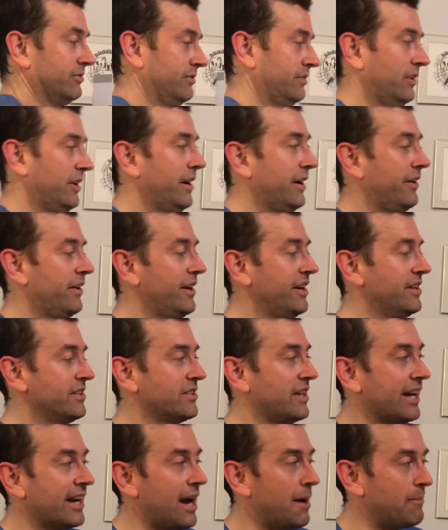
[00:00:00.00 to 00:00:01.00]
There it is.
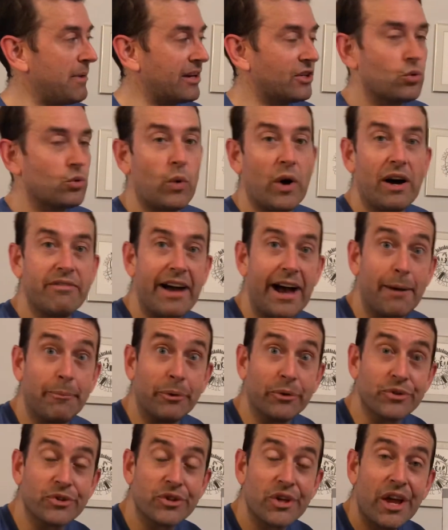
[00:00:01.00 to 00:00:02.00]
I got my 12
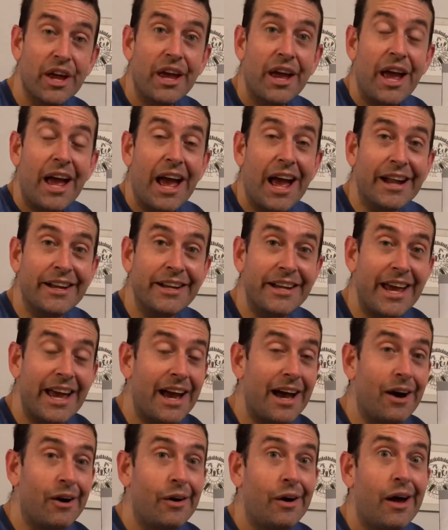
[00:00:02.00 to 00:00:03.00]
apples. And
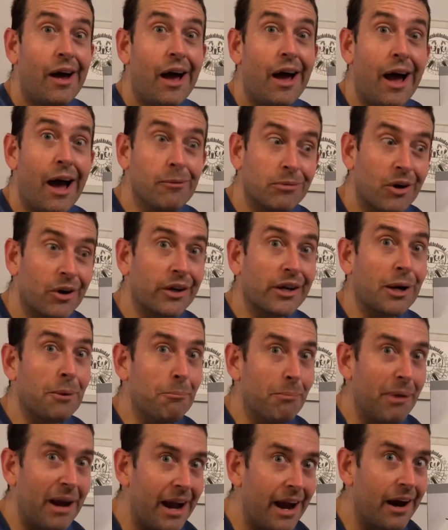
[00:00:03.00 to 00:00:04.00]
now I'm going to
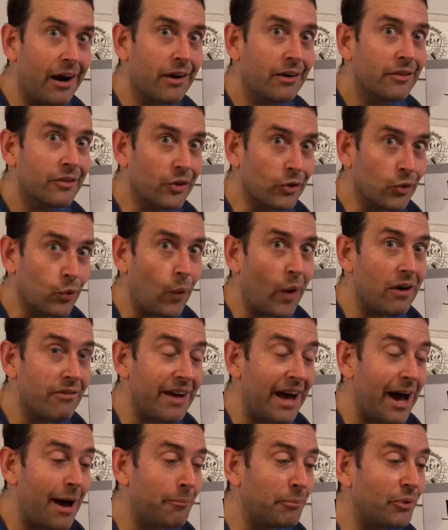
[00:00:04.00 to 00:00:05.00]
compare the 12
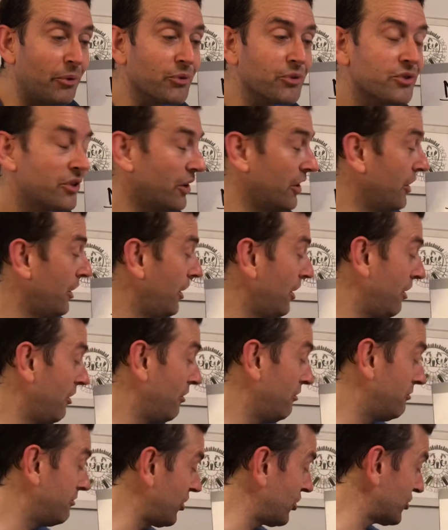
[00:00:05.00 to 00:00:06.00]
apples
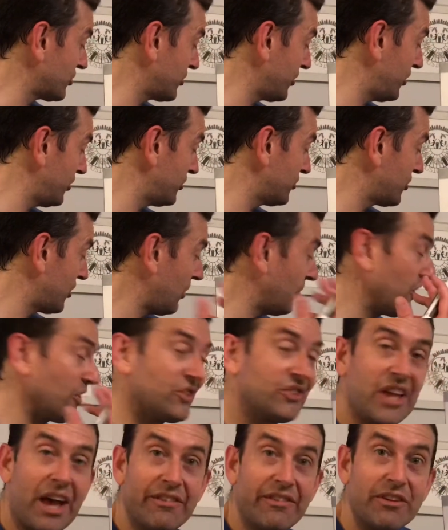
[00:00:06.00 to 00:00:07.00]
versus the
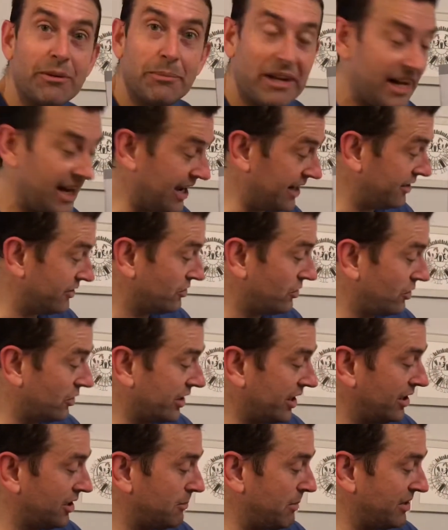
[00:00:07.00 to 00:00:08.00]
7 bananas.
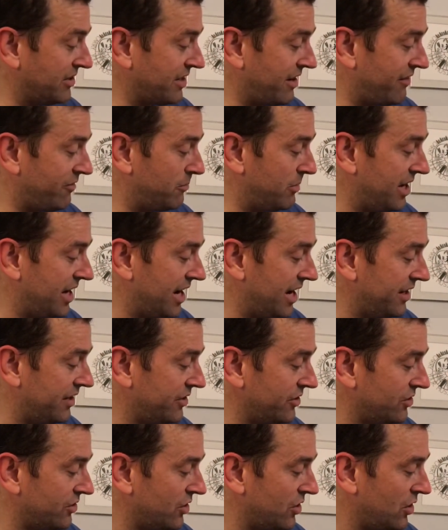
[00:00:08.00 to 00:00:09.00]
Okay, here are my 7
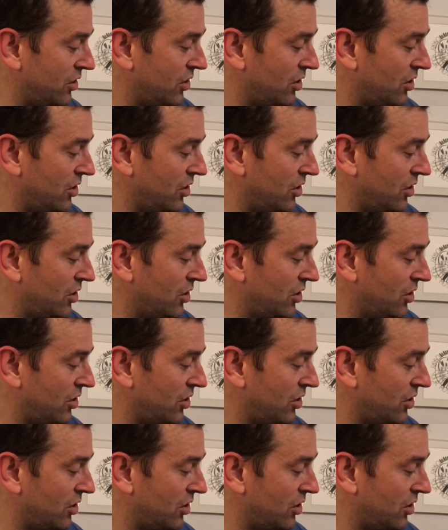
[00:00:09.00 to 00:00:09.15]
bananas.